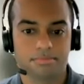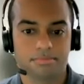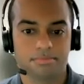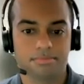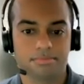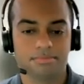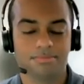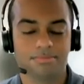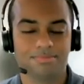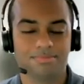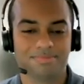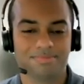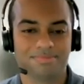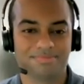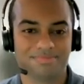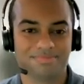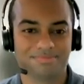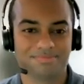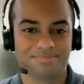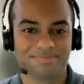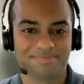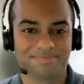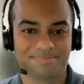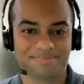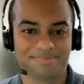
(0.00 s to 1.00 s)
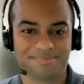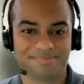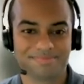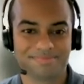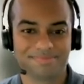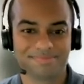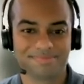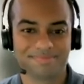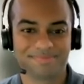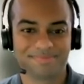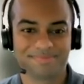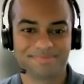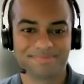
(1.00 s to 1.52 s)

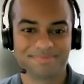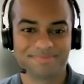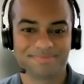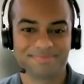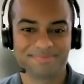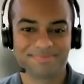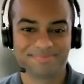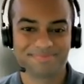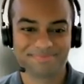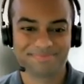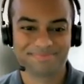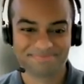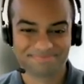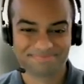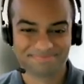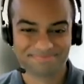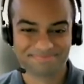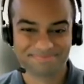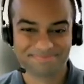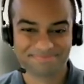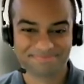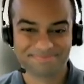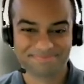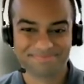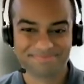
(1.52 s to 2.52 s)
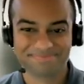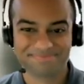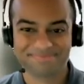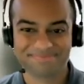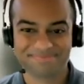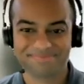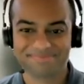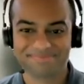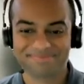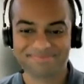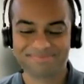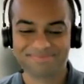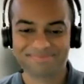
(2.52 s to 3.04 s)

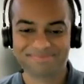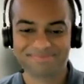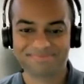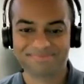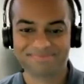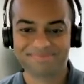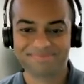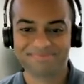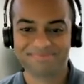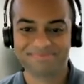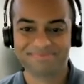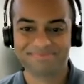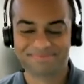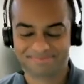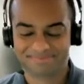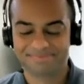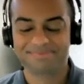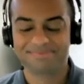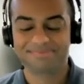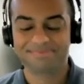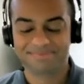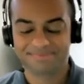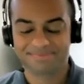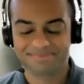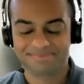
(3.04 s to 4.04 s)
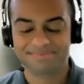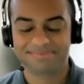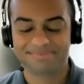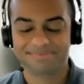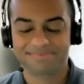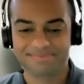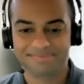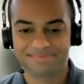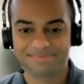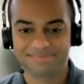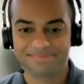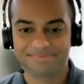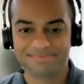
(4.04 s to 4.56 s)

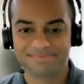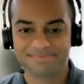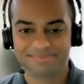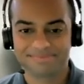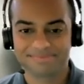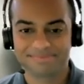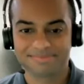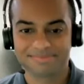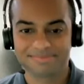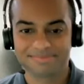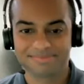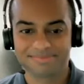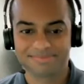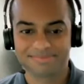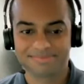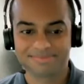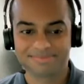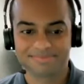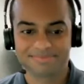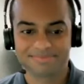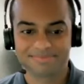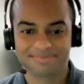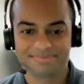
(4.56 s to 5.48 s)
This person isn't speaking.